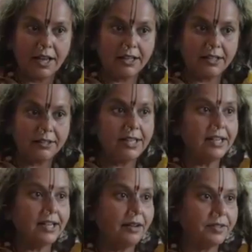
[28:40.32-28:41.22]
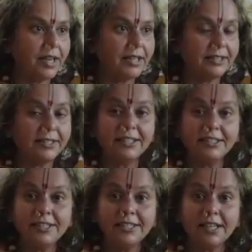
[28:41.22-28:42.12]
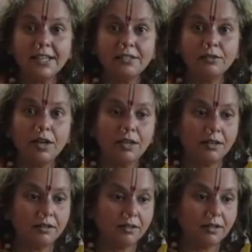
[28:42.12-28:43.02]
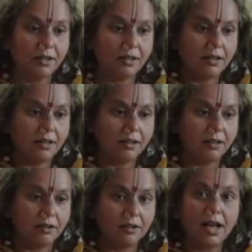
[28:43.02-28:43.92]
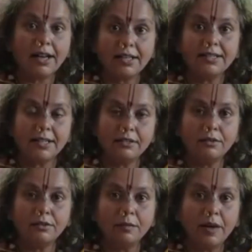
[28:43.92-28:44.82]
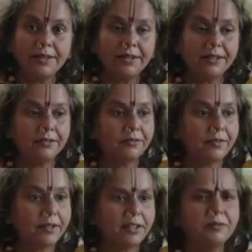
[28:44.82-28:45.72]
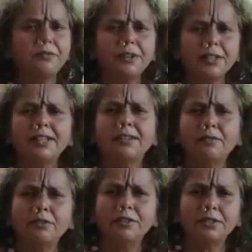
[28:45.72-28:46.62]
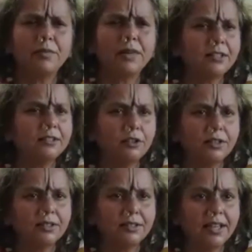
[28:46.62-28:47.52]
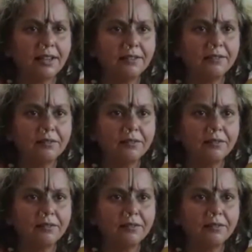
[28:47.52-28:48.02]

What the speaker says: And he comes running. Then she says to her, Akka says to her mother, that forget about this mother-daughter thing.